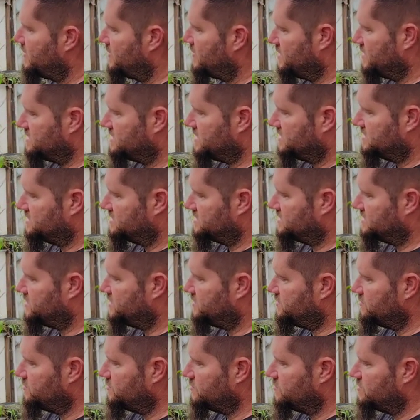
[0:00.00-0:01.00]
This has
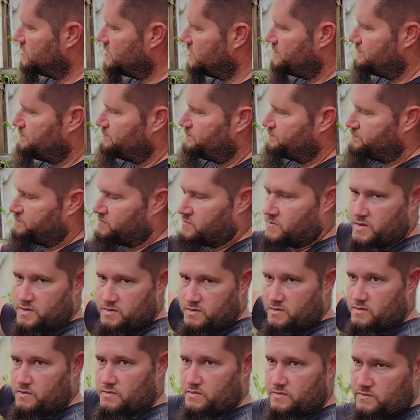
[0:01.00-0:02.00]
two
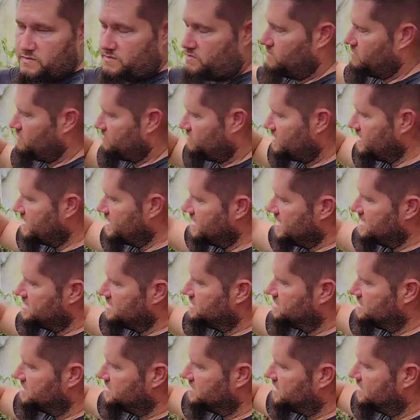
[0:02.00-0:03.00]
thin
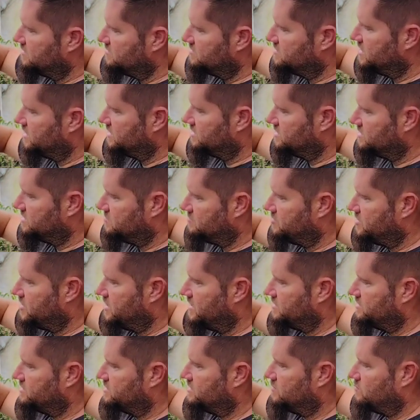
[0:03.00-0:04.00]
edges that are touching the
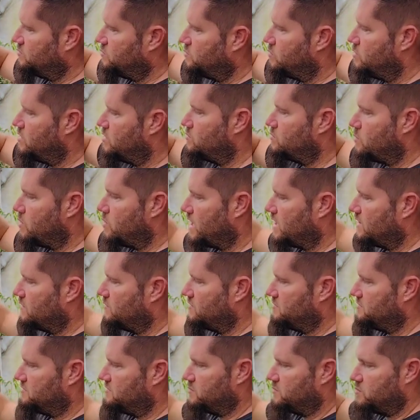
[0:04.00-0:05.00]
branch, and one wire
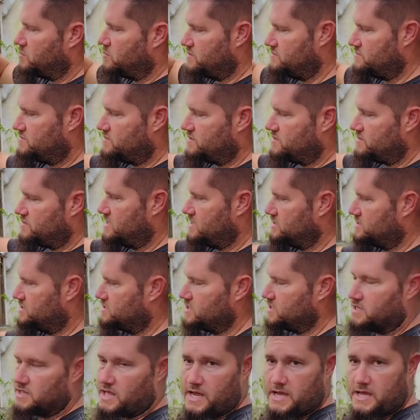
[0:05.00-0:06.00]
would be one thin edge,
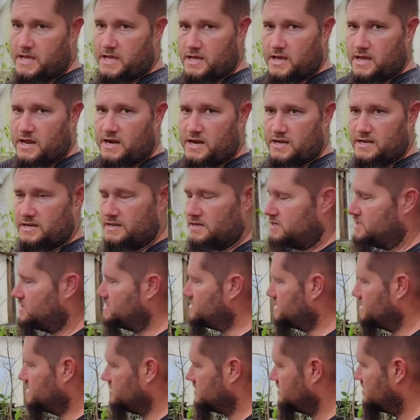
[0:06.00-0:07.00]
and that can cut in
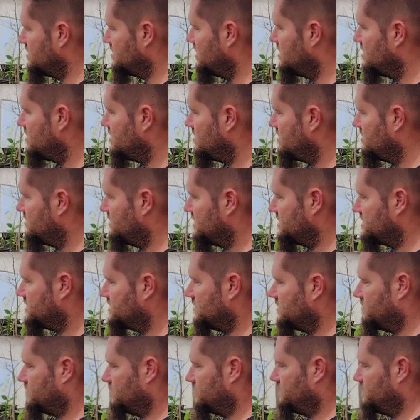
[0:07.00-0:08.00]
easier. This
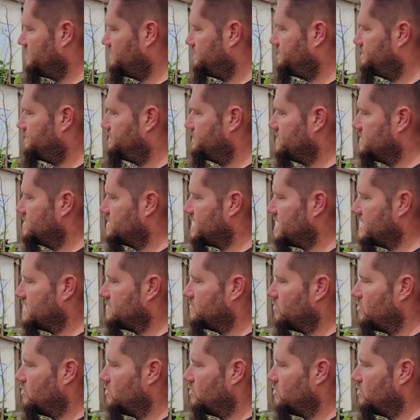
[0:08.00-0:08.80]
will take